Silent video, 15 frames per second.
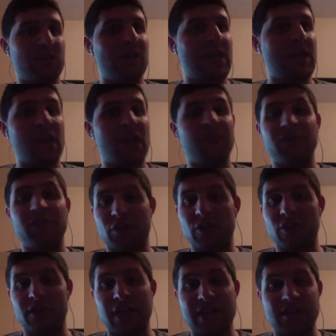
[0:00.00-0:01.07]
handful of yoga
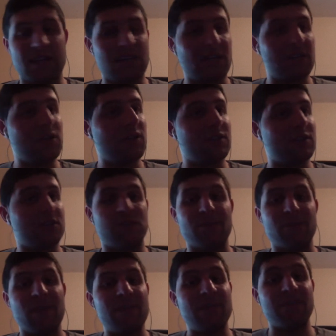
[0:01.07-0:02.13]
classes. I think yoga is
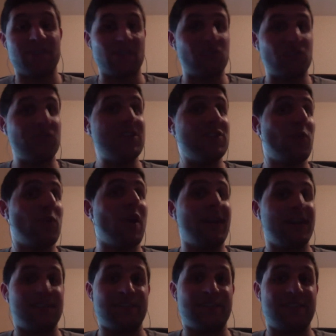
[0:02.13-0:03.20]
tremendous. There's a reason why it has
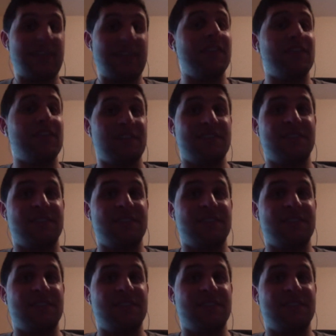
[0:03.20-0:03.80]
stood the